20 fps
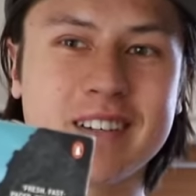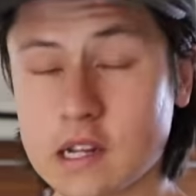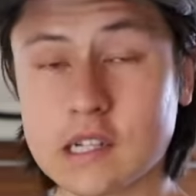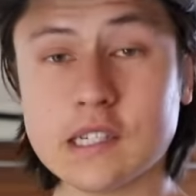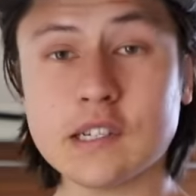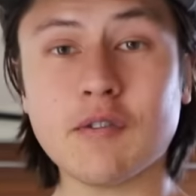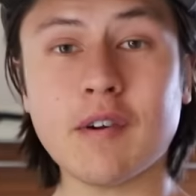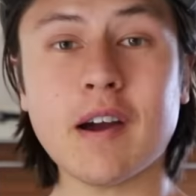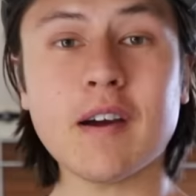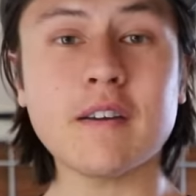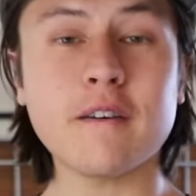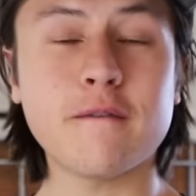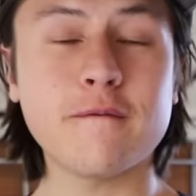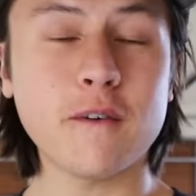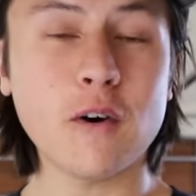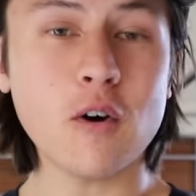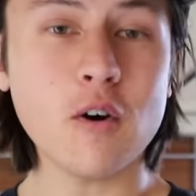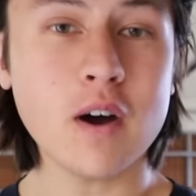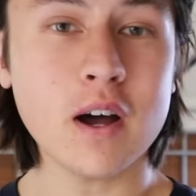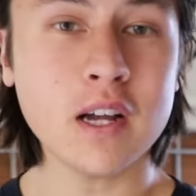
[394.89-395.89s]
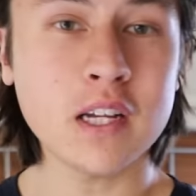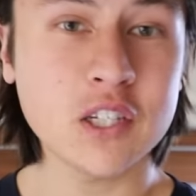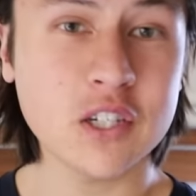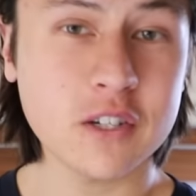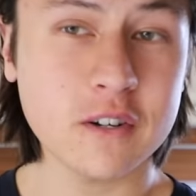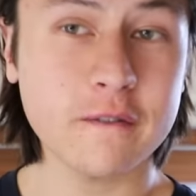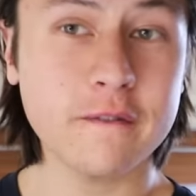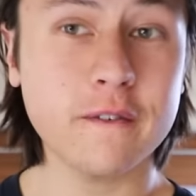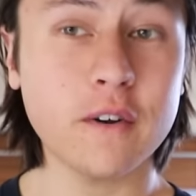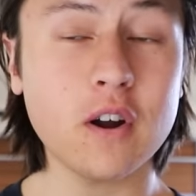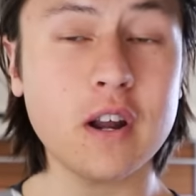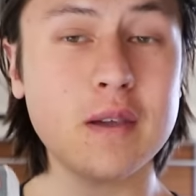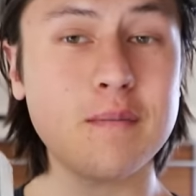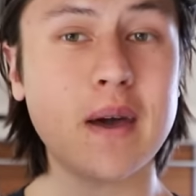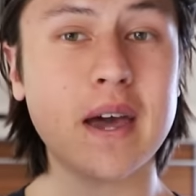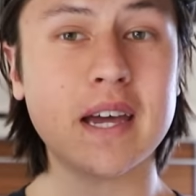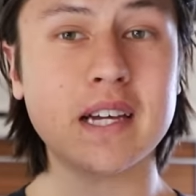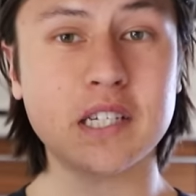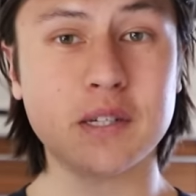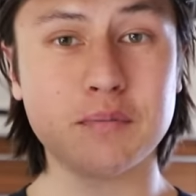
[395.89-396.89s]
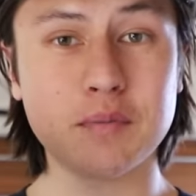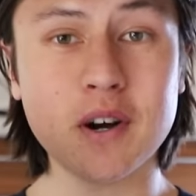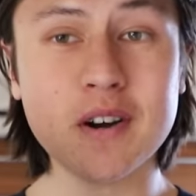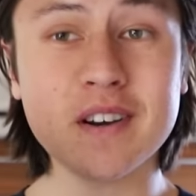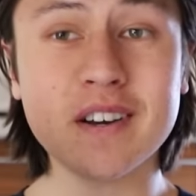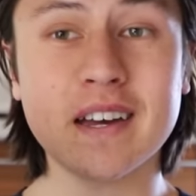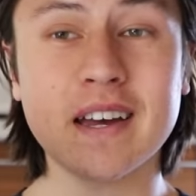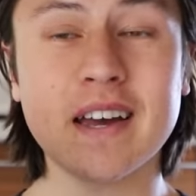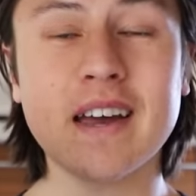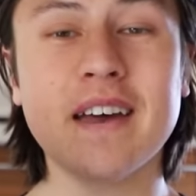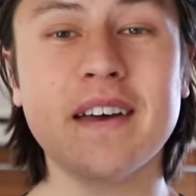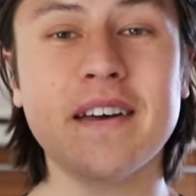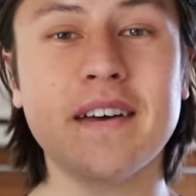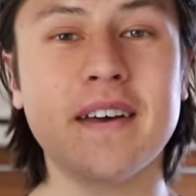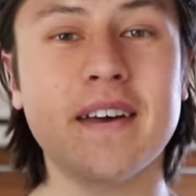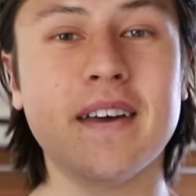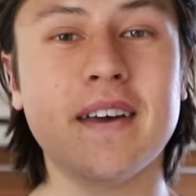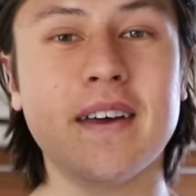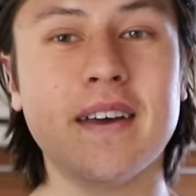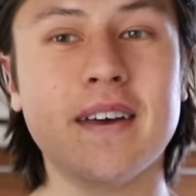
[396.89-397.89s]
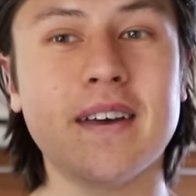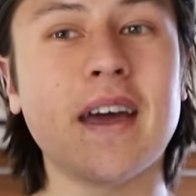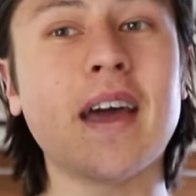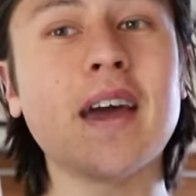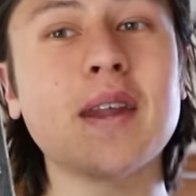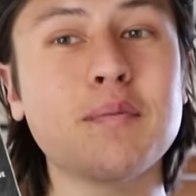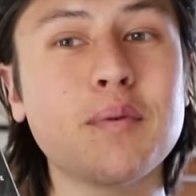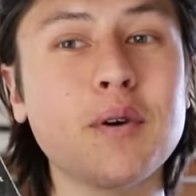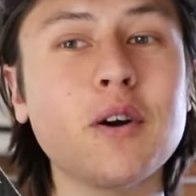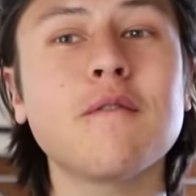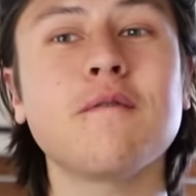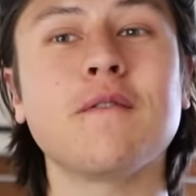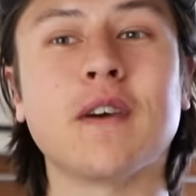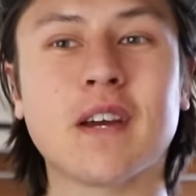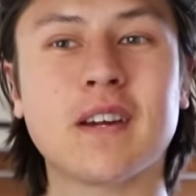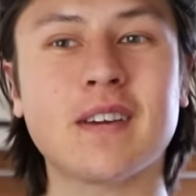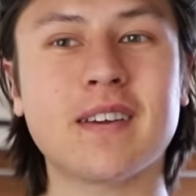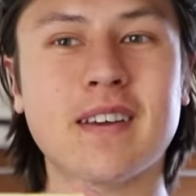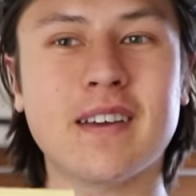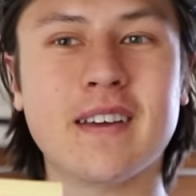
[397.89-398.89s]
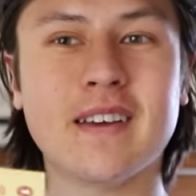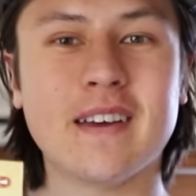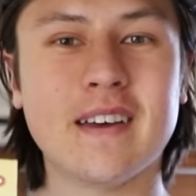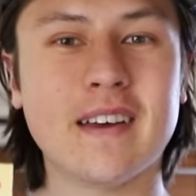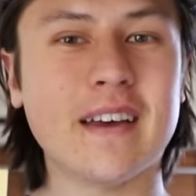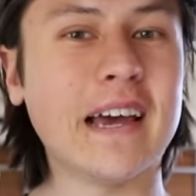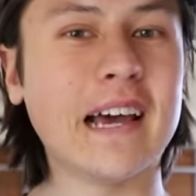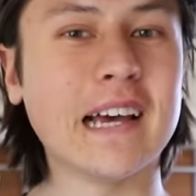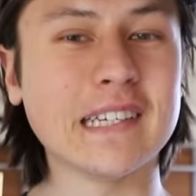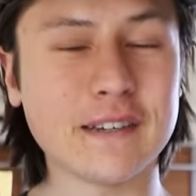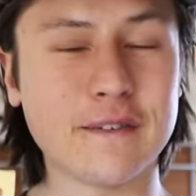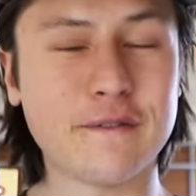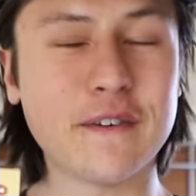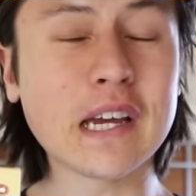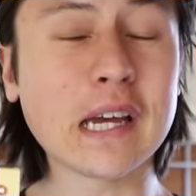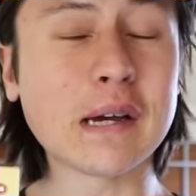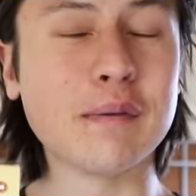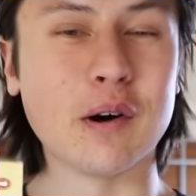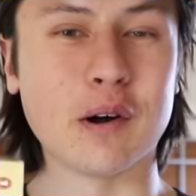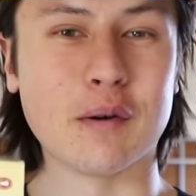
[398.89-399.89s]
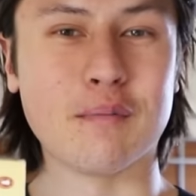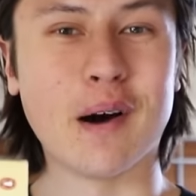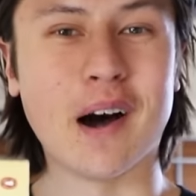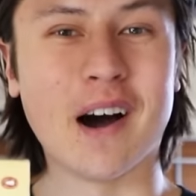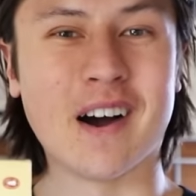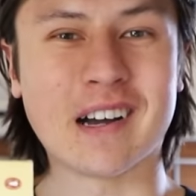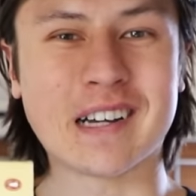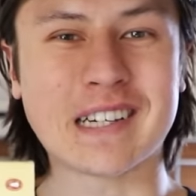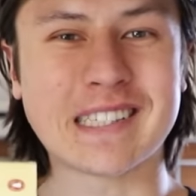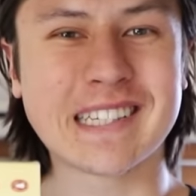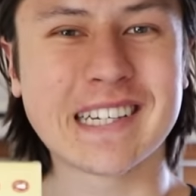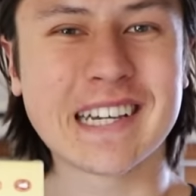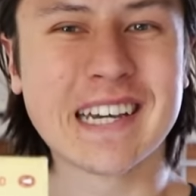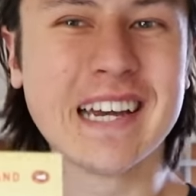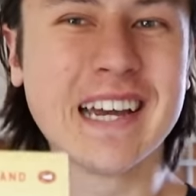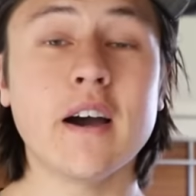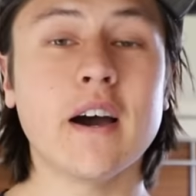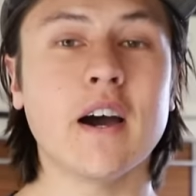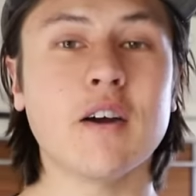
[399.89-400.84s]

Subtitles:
It is around a 430-page book and perfect as a fingerboard box.